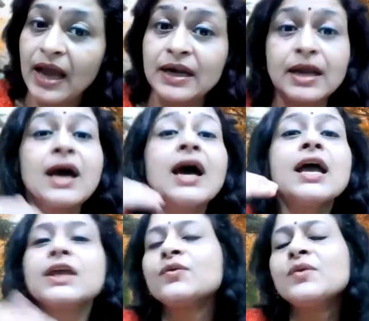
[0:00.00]
And
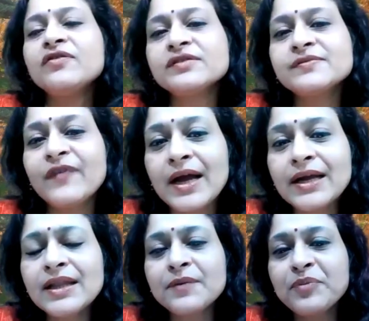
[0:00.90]
you will
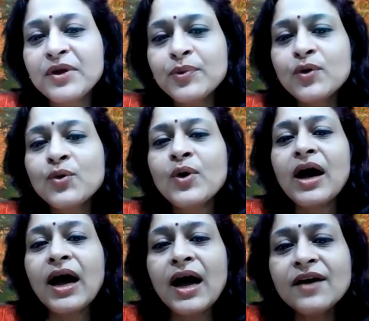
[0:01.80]
find that people
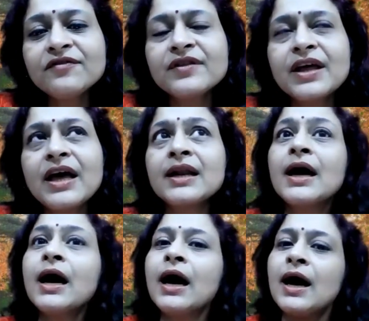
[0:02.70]
who have
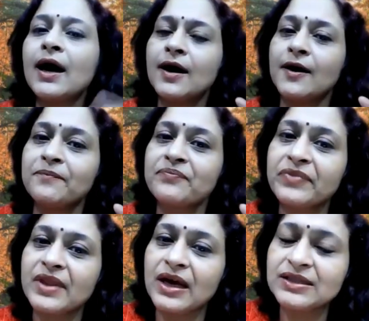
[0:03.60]
their um,